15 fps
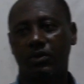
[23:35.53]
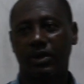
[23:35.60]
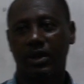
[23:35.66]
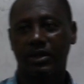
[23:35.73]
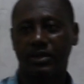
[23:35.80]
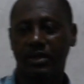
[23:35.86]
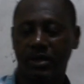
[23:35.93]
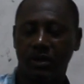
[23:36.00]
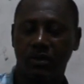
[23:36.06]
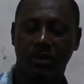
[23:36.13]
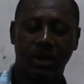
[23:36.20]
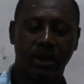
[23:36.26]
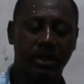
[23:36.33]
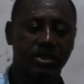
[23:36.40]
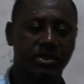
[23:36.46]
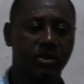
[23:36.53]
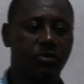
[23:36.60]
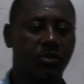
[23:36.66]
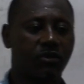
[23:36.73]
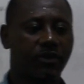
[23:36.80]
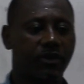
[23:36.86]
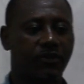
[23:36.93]
You can take a look at the
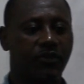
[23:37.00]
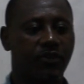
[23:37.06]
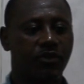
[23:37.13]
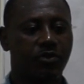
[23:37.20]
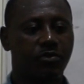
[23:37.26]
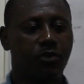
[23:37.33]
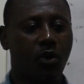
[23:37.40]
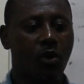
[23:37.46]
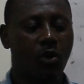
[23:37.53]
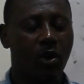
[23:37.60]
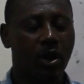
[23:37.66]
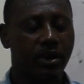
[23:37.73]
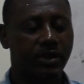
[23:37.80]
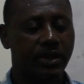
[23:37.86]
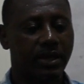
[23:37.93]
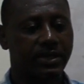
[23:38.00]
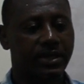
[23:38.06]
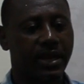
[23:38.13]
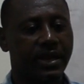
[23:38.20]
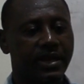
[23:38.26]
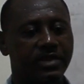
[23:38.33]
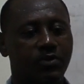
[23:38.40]
shape of a football, a, a
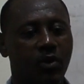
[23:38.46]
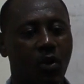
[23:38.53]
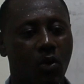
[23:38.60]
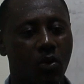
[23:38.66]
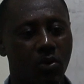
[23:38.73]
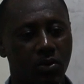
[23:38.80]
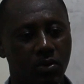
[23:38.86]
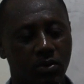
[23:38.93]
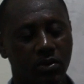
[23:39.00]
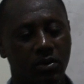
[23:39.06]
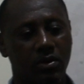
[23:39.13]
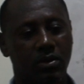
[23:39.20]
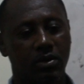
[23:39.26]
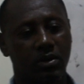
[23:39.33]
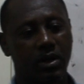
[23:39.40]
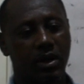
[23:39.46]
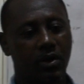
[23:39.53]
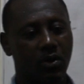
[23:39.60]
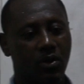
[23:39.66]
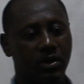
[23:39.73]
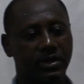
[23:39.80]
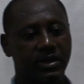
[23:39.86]
tennis ball,
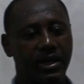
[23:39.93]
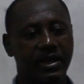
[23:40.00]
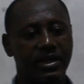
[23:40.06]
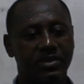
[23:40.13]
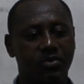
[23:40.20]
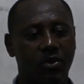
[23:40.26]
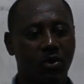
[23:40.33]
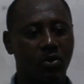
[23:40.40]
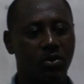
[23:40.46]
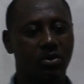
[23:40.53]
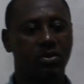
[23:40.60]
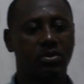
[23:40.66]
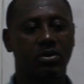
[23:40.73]
a round tennis ball